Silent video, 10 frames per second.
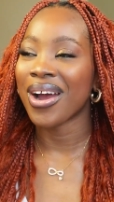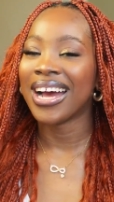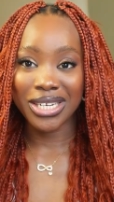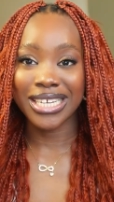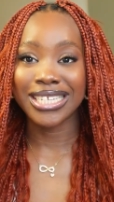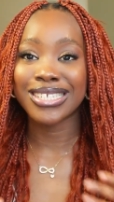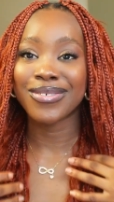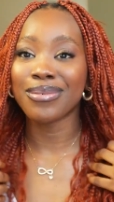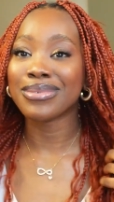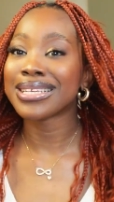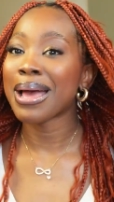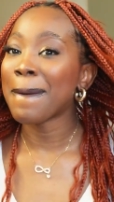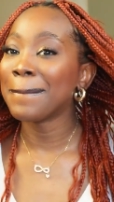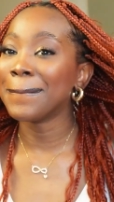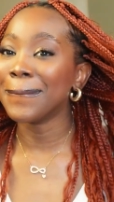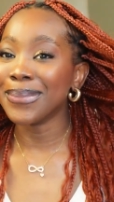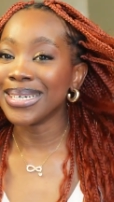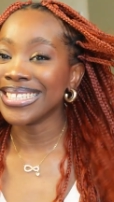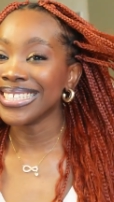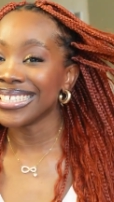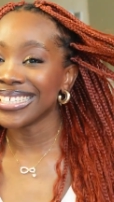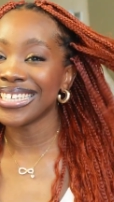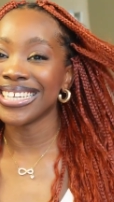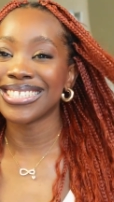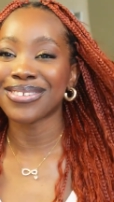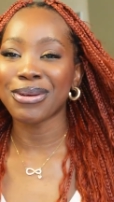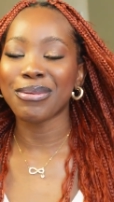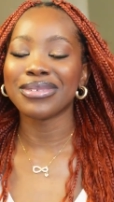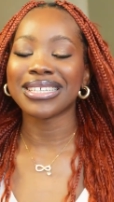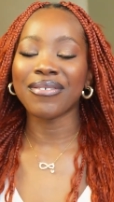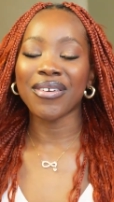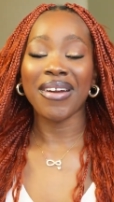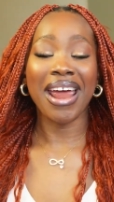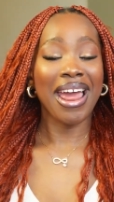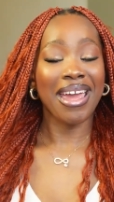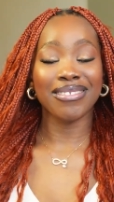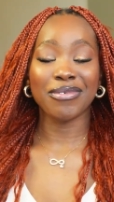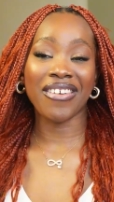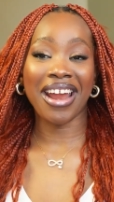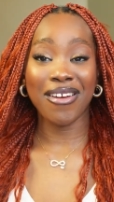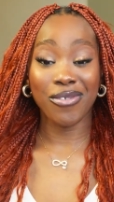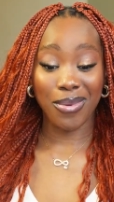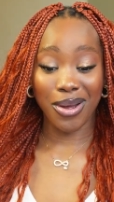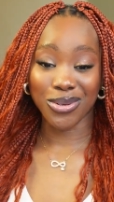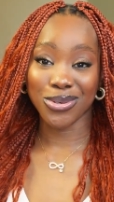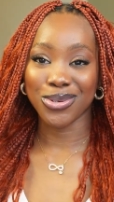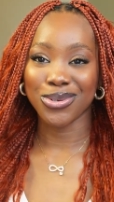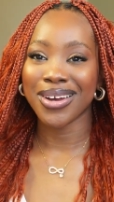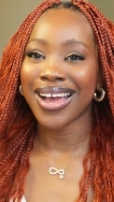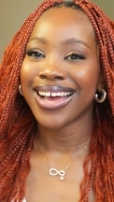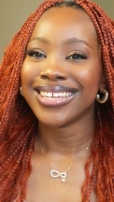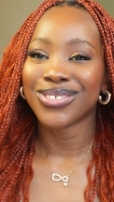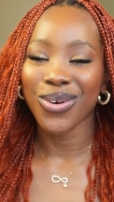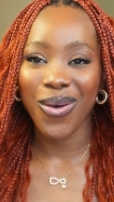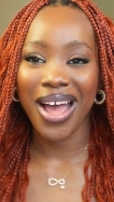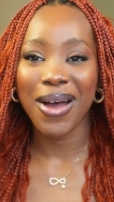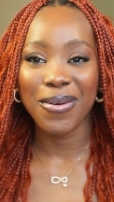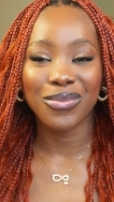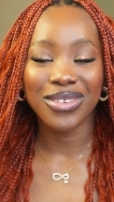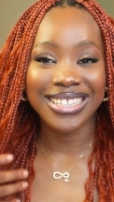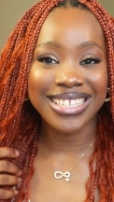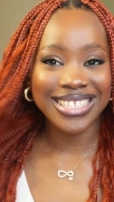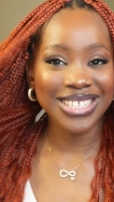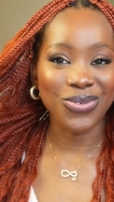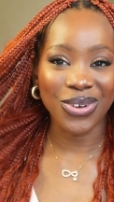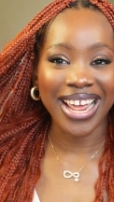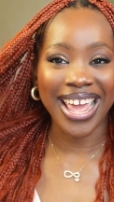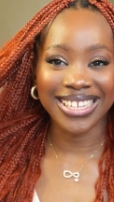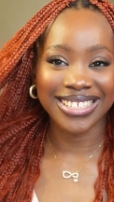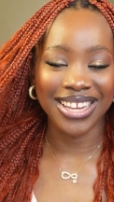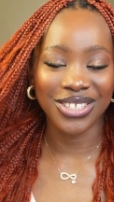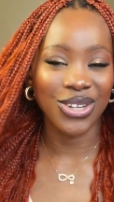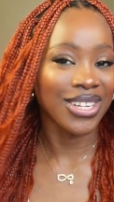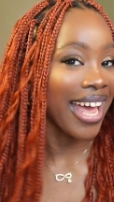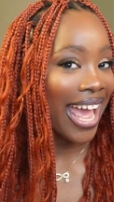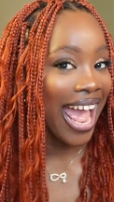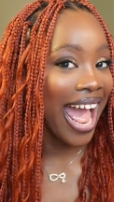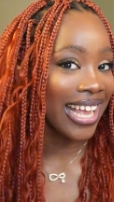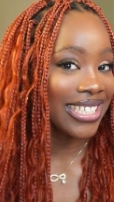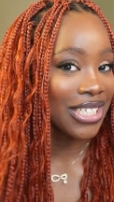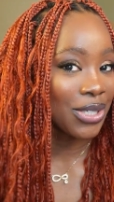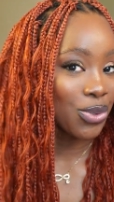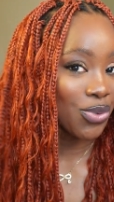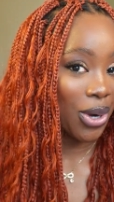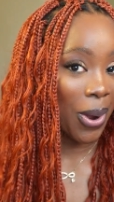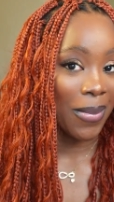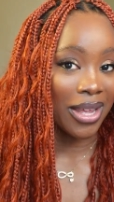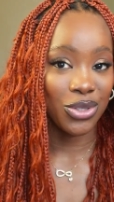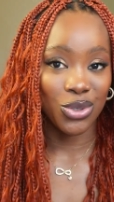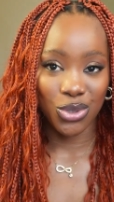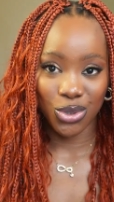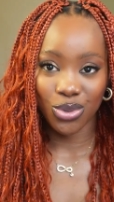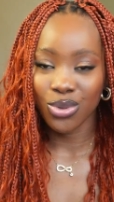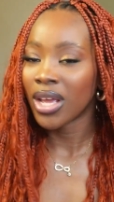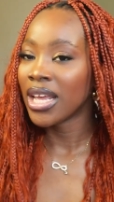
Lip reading: It screams money. It screams you. So this is one hair extension that I actually would recommend to you